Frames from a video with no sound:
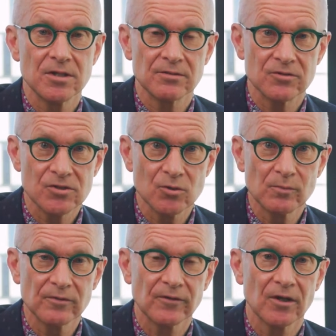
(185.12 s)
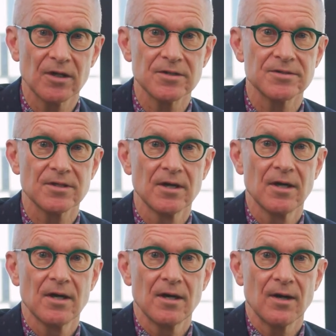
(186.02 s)
in supervised
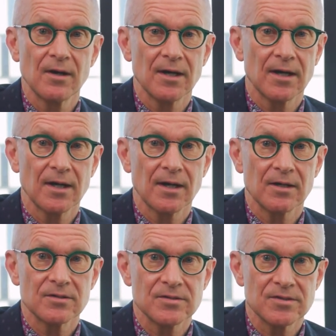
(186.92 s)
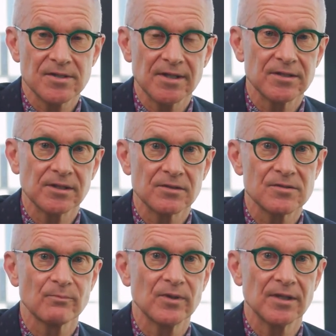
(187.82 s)
settings,
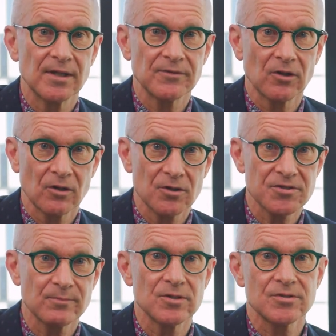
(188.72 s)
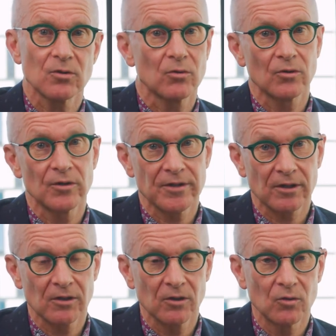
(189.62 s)
be it the hospice or at
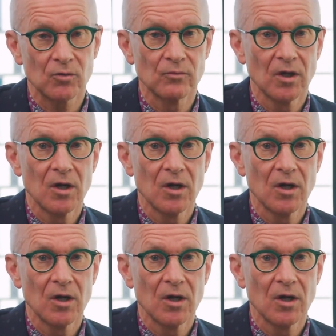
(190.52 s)
home,